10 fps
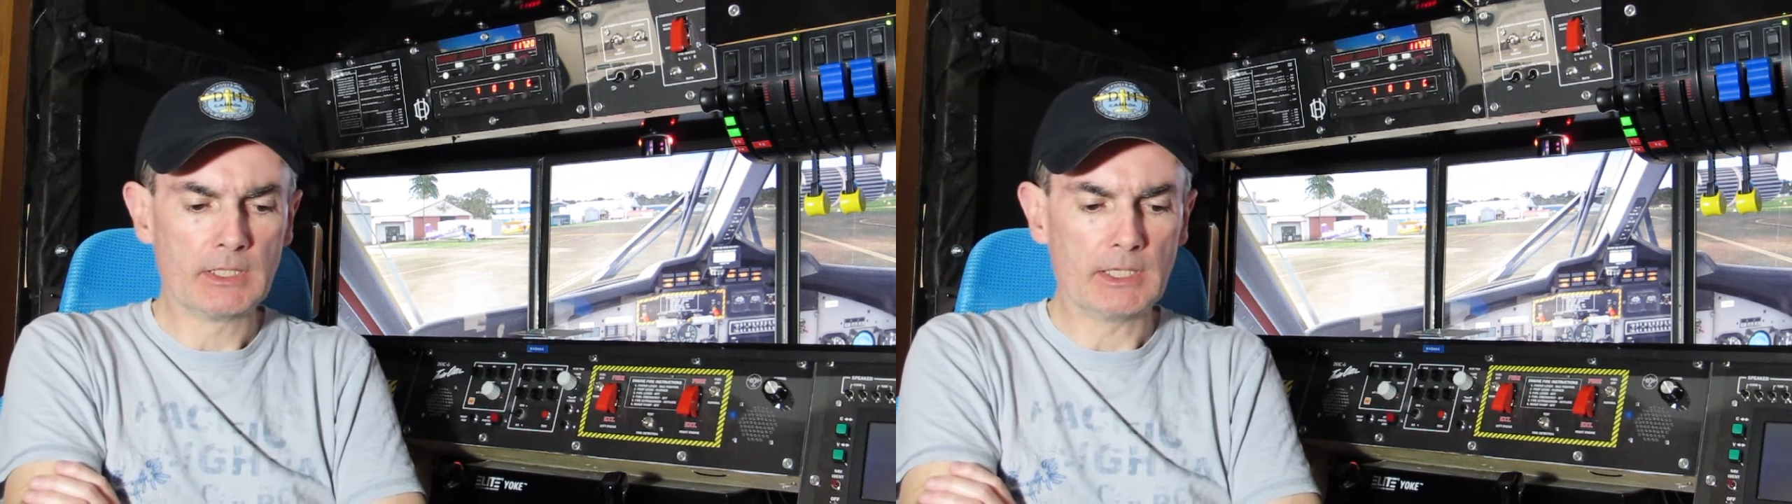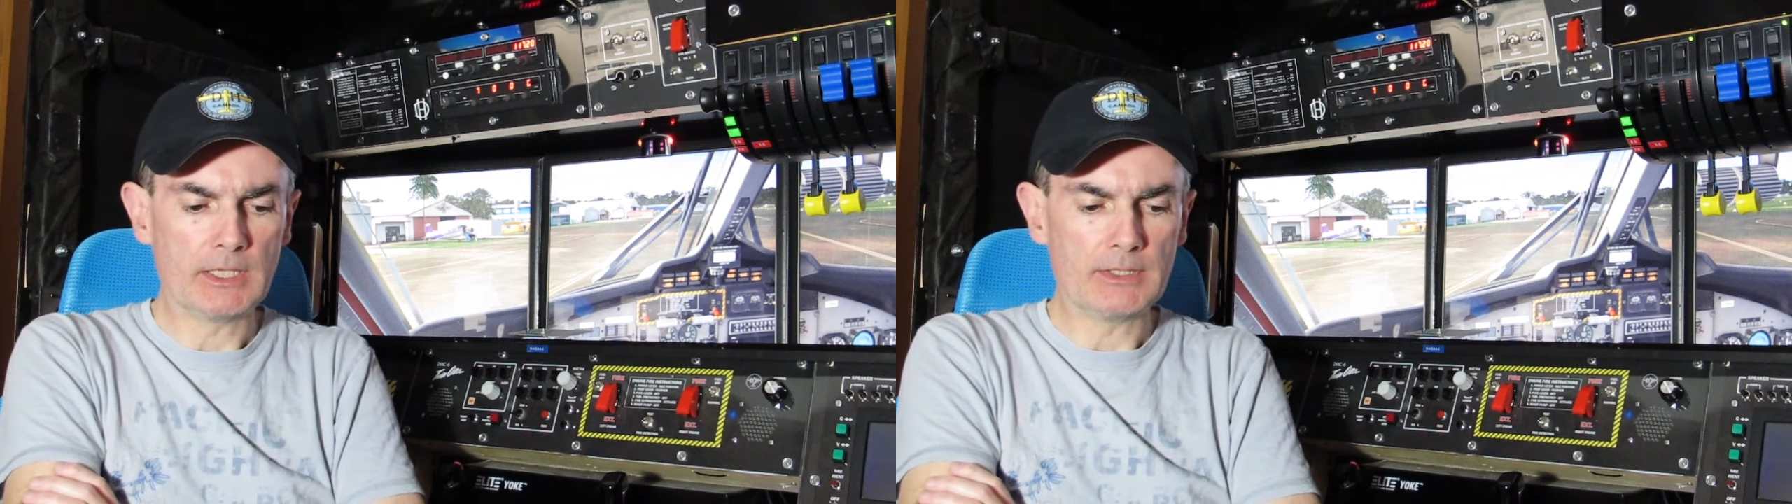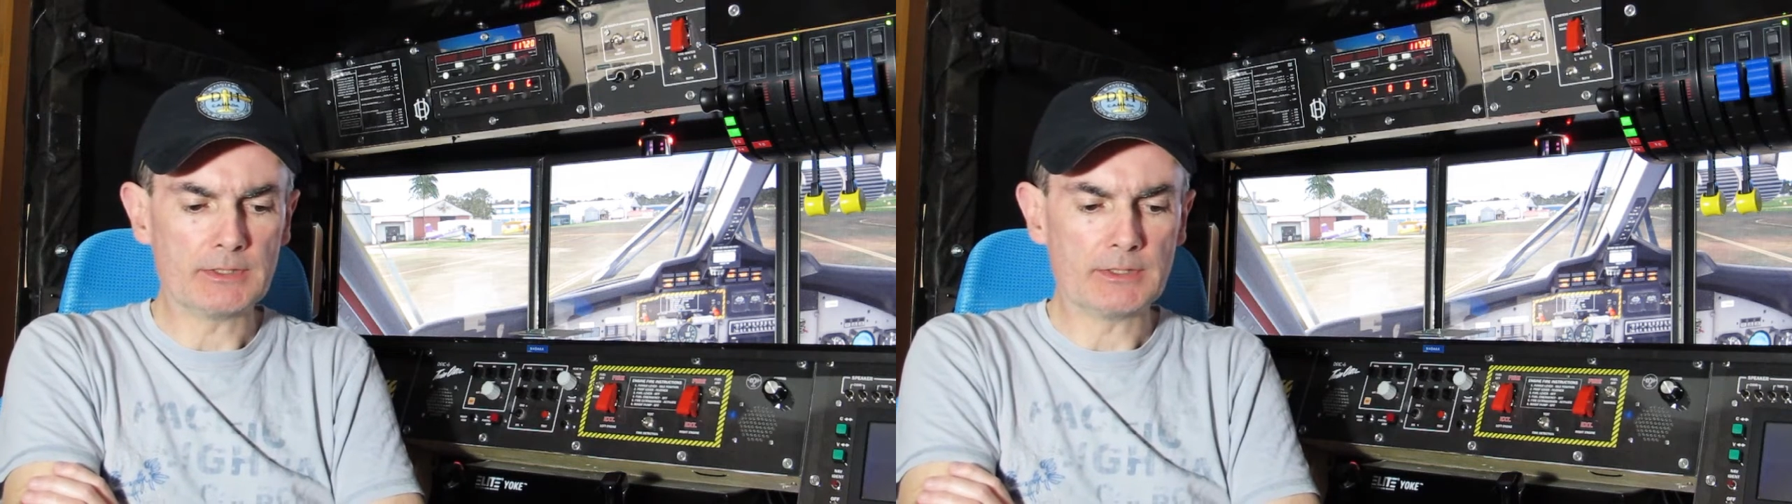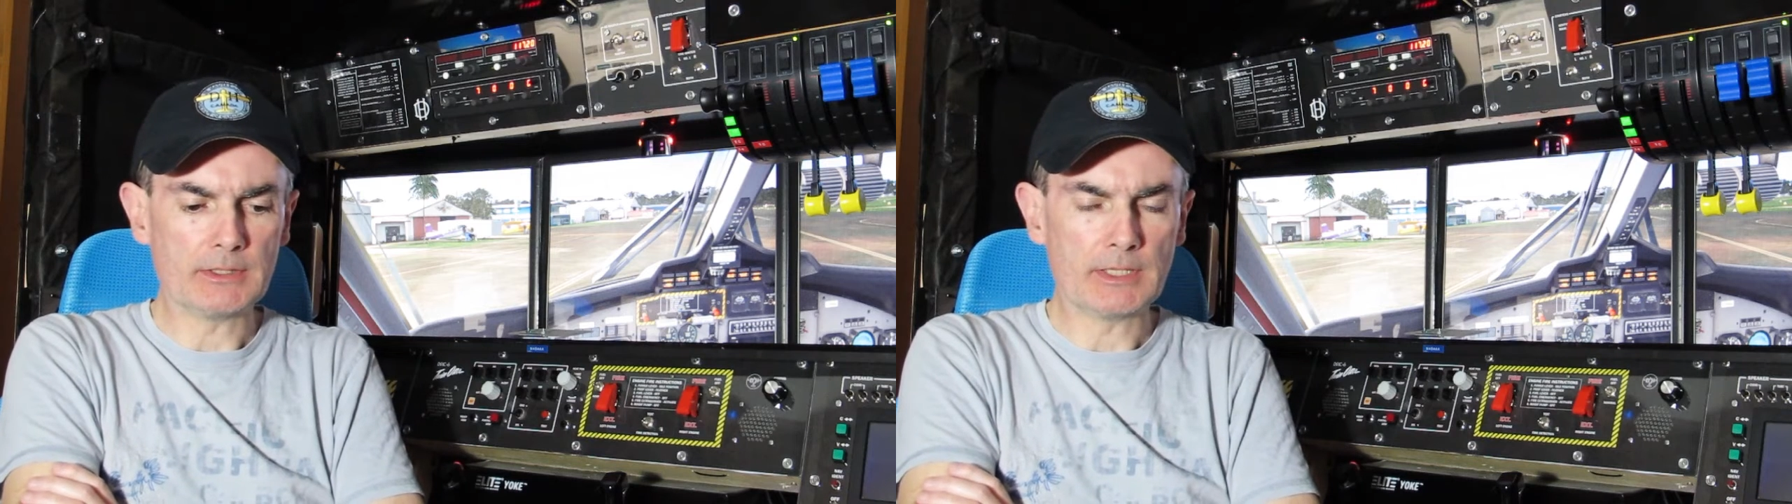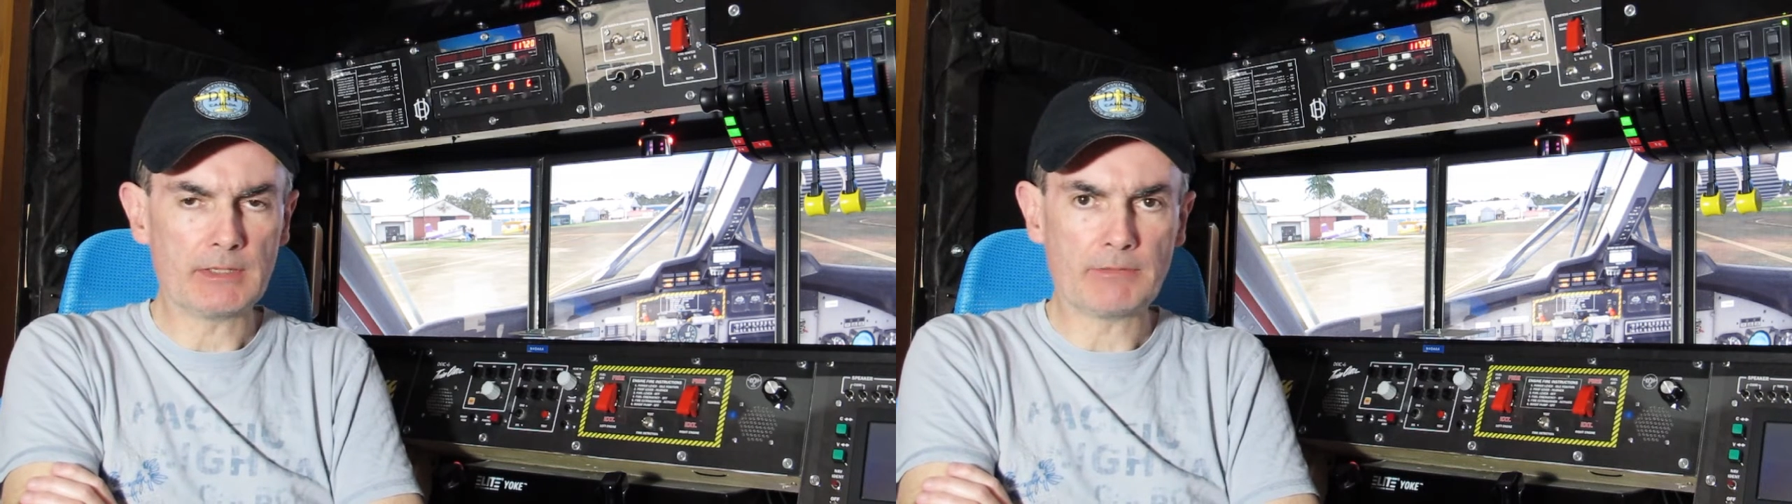and
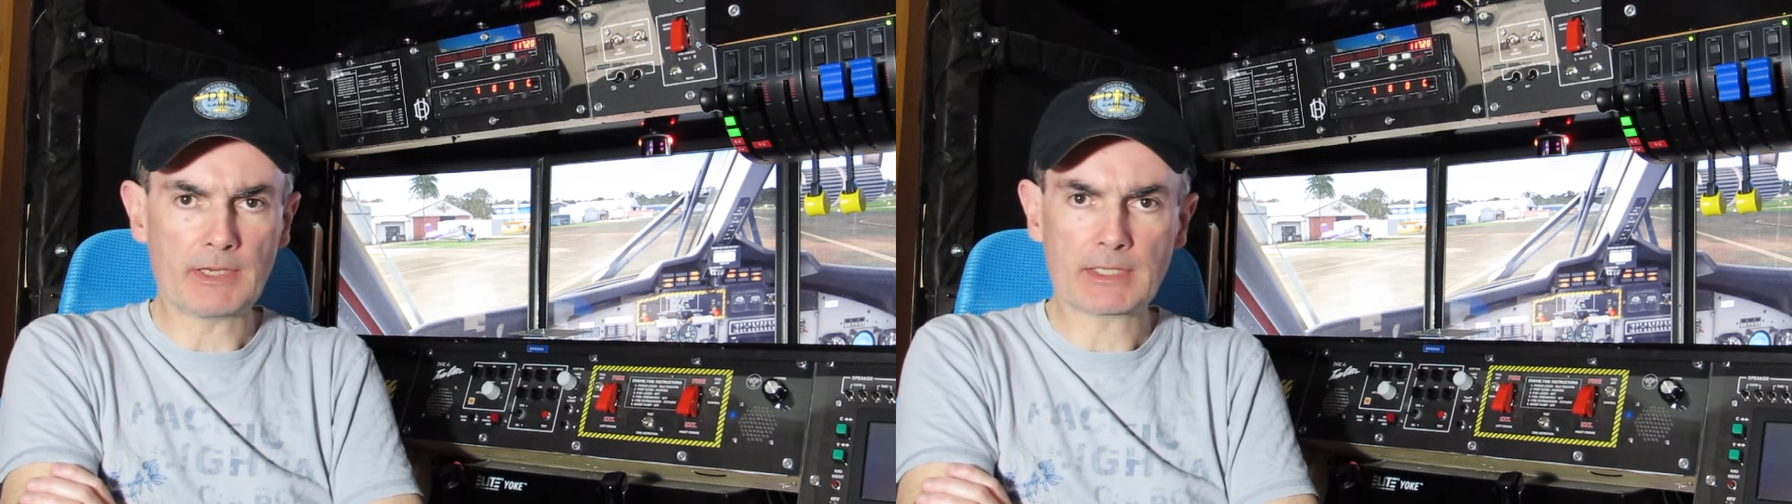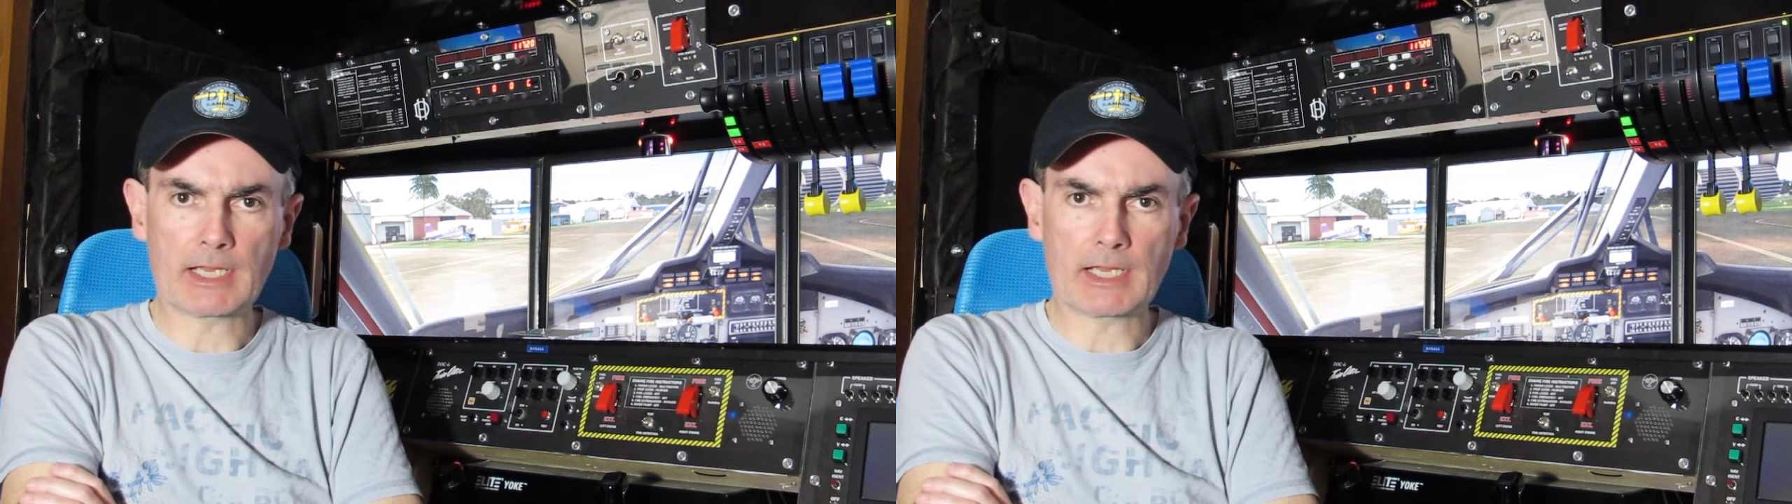in fact